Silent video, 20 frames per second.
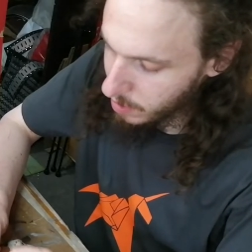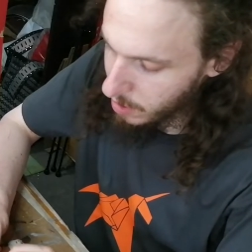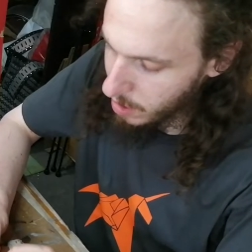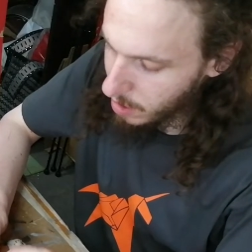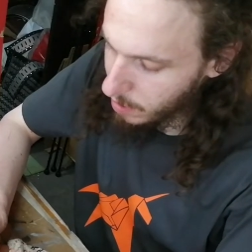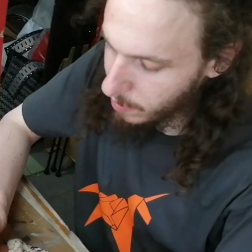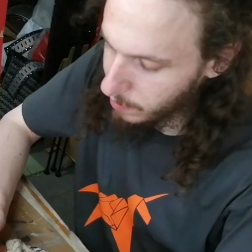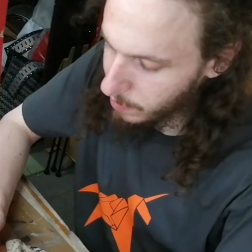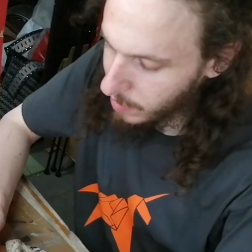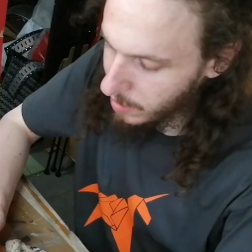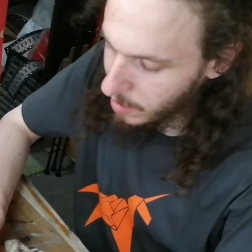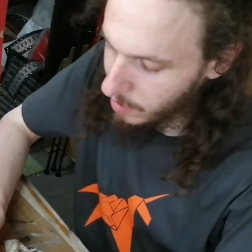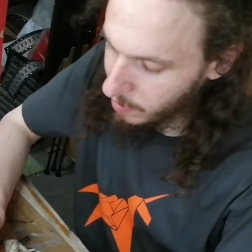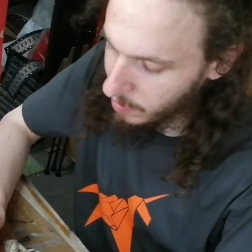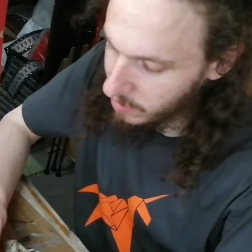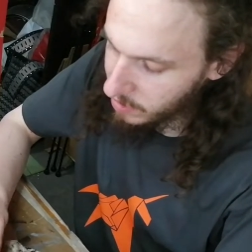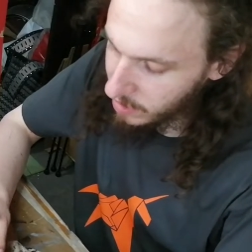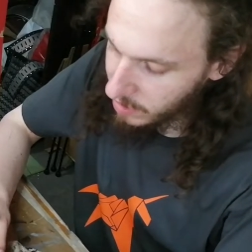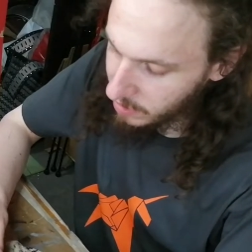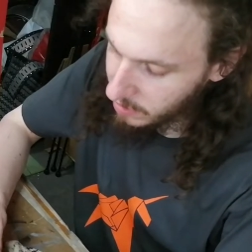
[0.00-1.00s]
half an hour
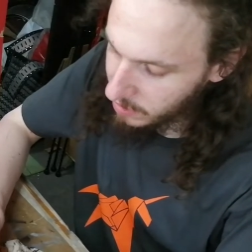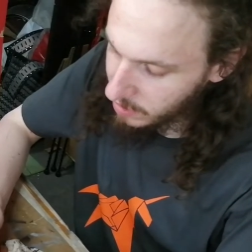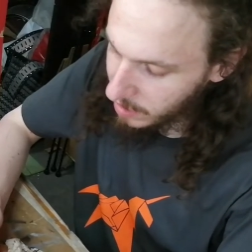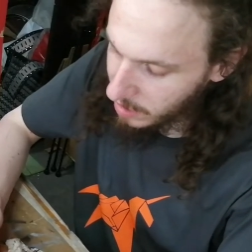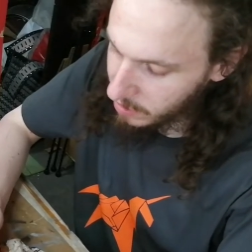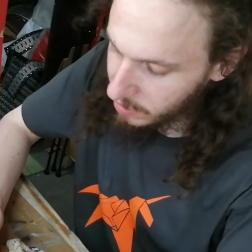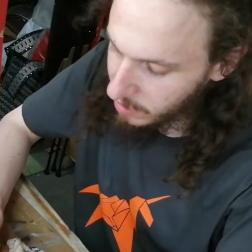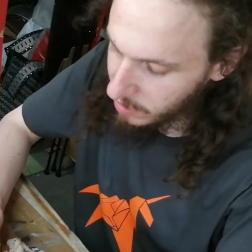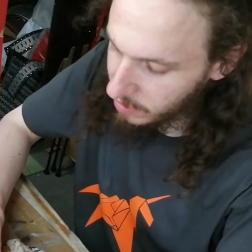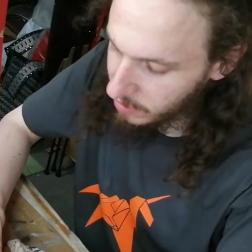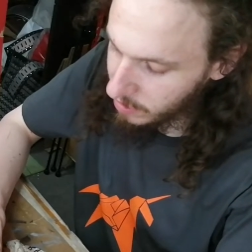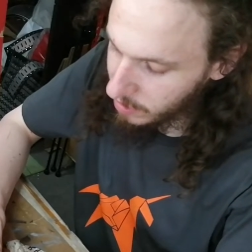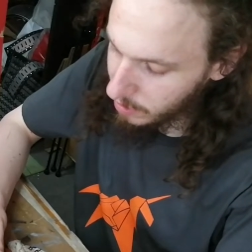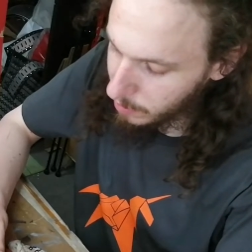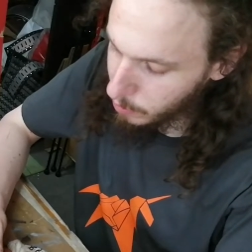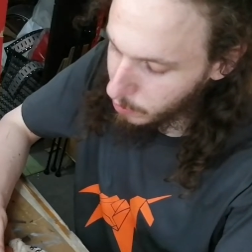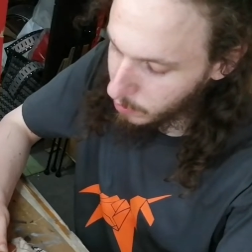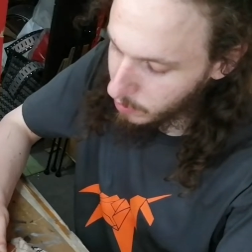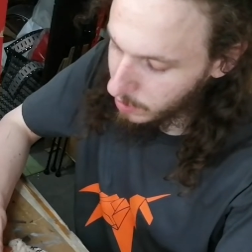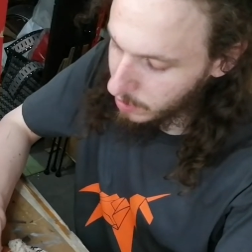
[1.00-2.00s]
it takes to get dressed in the
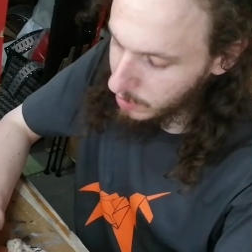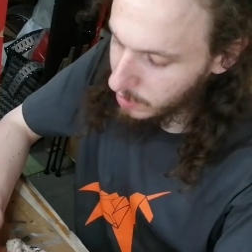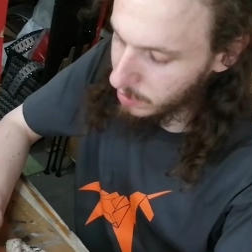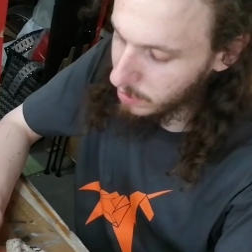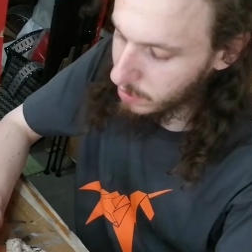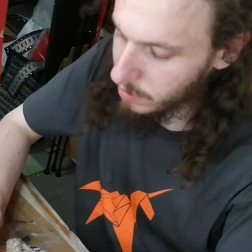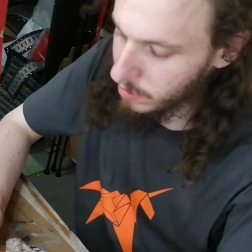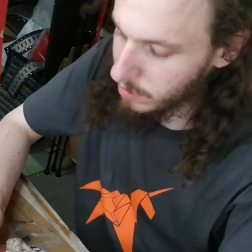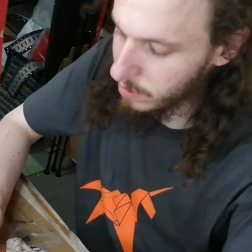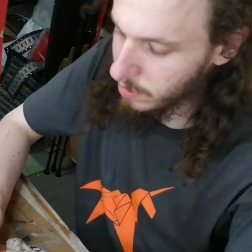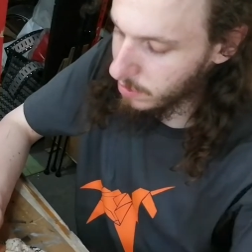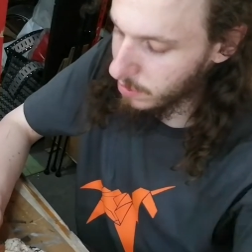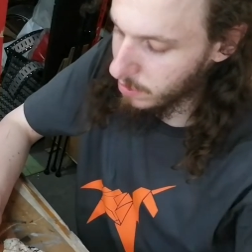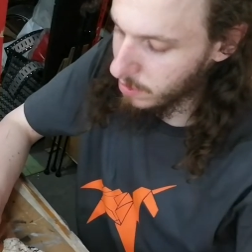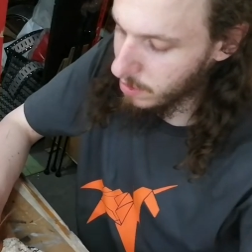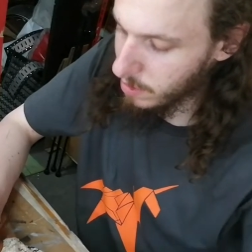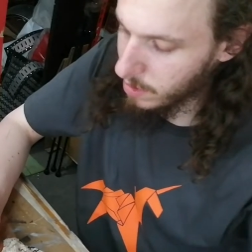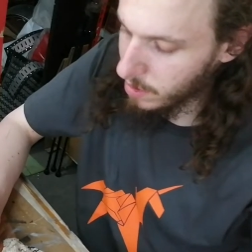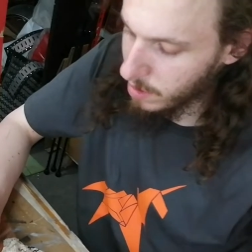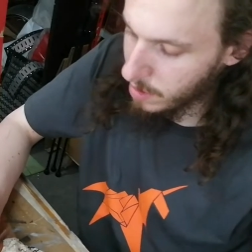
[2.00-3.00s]
morning.
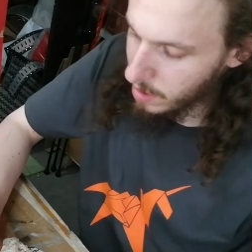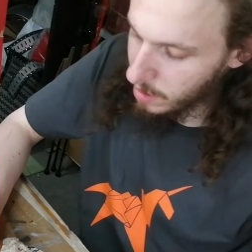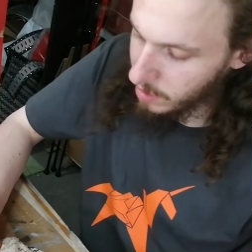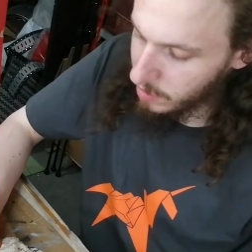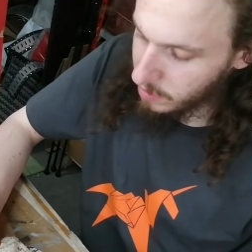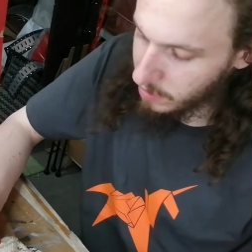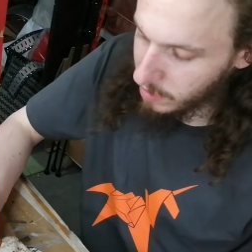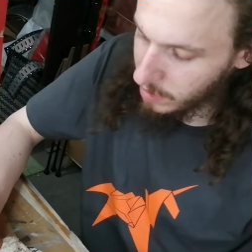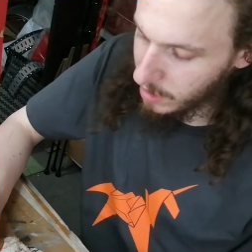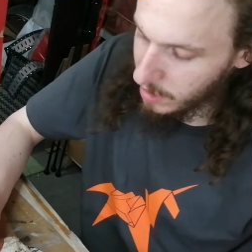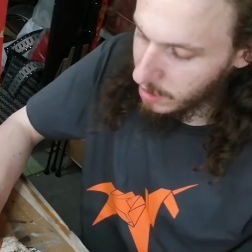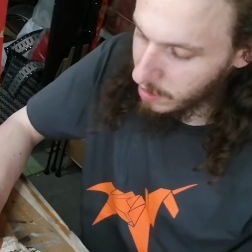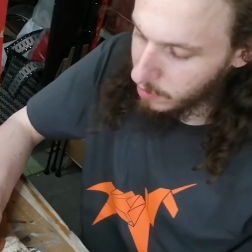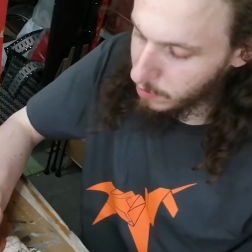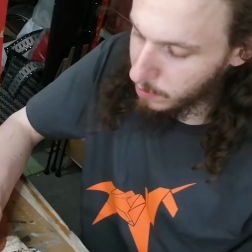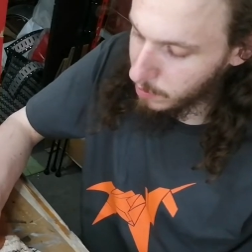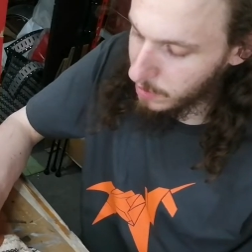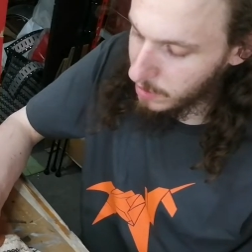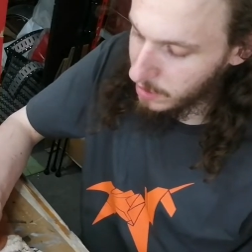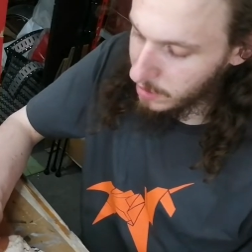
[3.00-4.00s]
It's going to
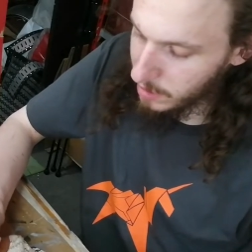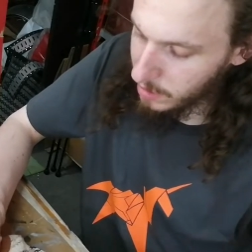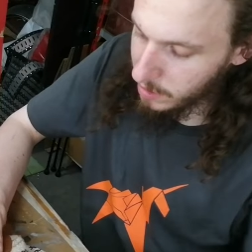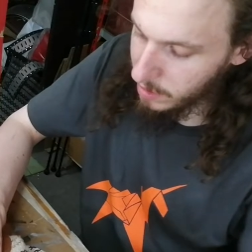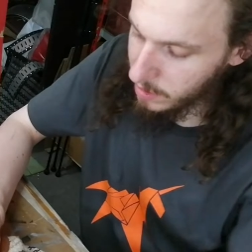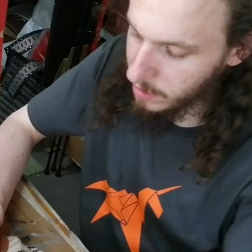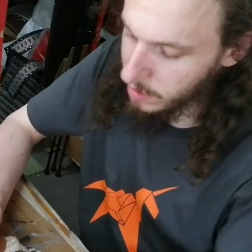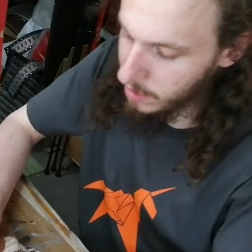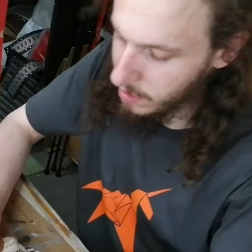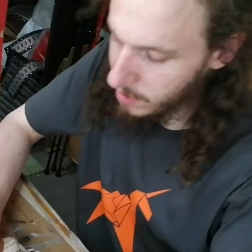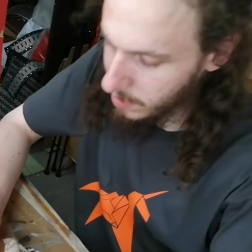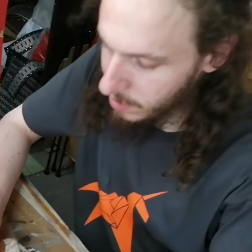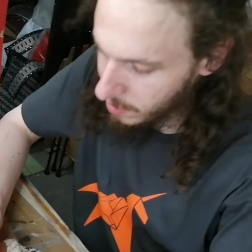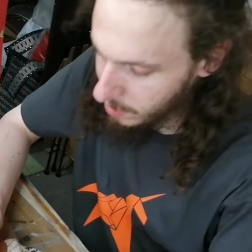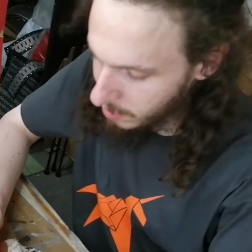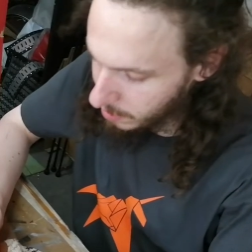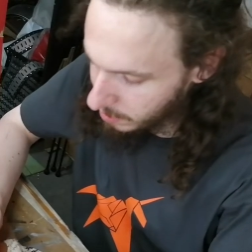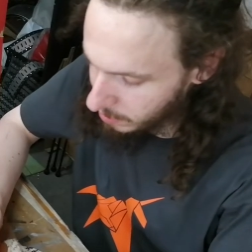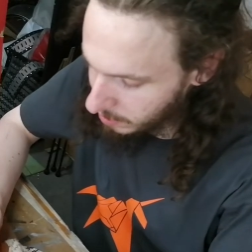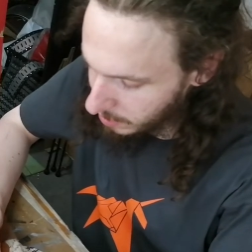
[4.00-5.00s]
help me
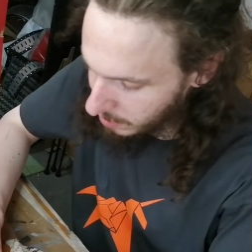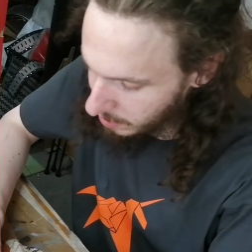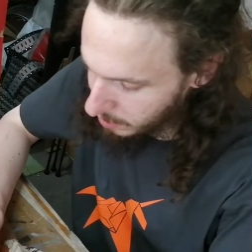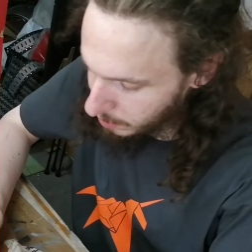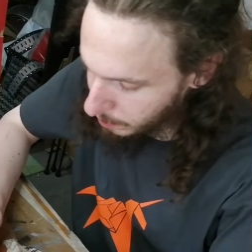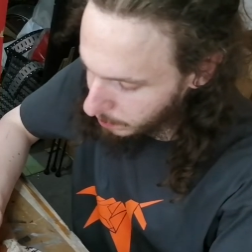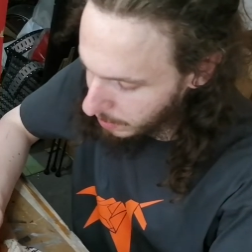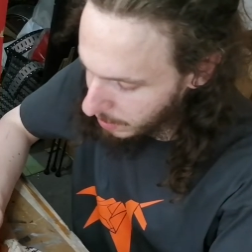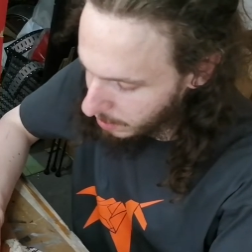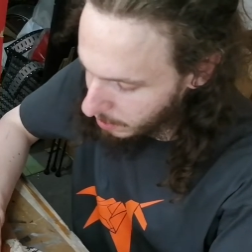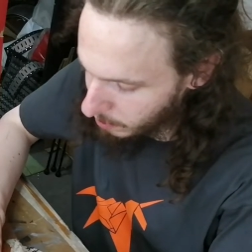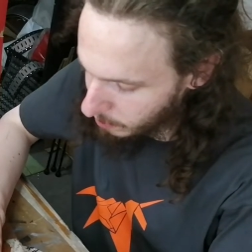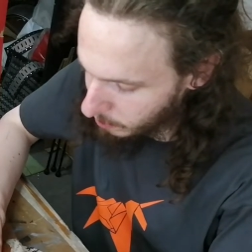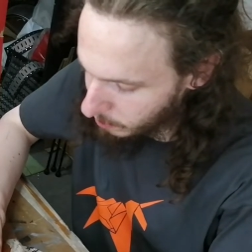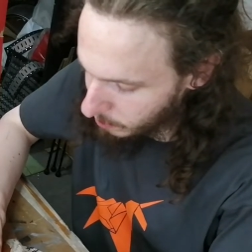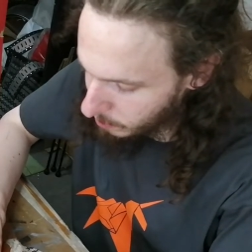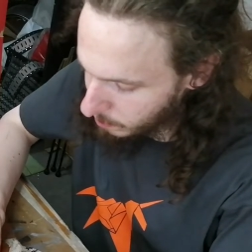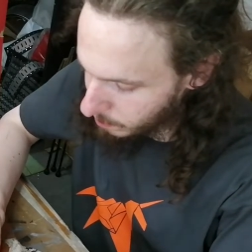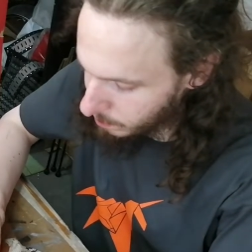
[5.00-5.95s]
think about